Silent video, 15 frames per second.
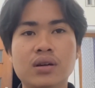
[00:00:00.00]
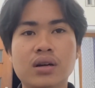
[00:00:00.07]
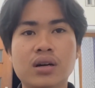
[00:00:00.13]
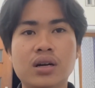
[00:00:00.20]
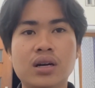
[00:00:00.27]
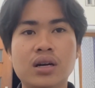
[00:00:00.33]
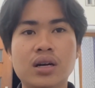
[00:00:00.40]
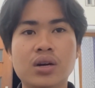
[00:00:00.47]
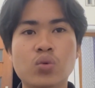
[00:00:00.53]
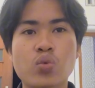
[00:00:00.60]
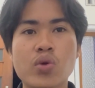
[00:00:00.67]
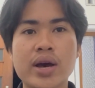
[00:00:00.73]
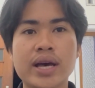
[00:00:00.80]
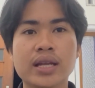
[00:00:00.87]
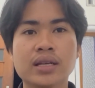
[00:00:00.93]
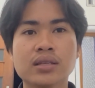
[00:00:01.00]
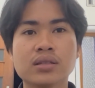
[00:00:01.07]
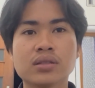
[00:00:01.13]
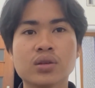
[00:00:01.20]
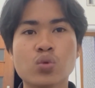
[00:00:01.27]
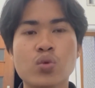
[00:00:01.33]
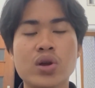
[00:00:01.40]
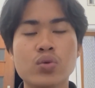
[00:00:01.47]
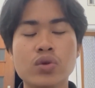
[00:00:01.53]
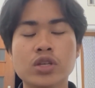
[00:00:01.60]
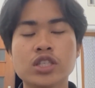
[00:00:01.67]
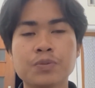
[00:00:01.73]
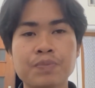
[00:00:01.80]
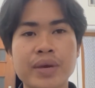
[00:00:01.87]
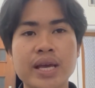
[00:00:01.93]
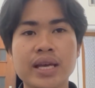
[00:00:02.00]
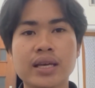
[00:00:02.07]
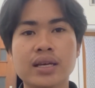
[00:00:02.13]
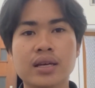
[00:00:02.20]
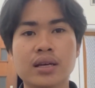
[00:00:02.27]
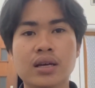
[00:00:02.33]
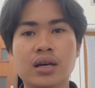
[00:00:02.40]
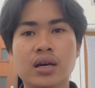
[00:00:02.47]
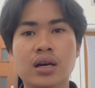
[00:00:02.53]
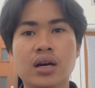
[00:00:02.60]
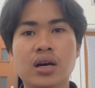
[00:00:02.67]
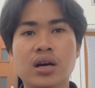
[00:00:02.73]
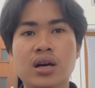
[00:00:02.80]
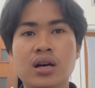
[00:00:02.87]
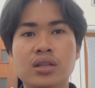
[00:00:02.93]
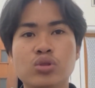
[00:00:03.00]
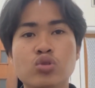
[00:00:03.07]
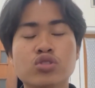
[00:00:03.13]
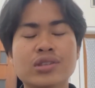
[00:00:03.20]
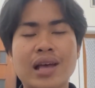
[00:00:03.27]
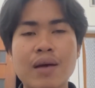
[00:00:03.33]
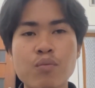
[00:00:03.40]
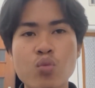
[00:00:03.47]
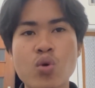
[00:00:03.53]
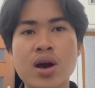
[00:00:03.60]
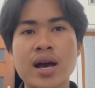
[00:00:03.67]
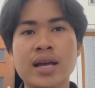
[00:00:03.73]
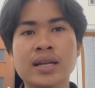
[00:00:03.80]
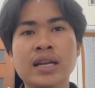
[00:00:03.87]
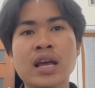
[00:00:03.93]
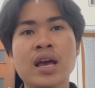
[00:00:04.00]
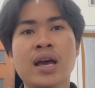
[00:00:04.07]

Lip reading: when we speak to someone.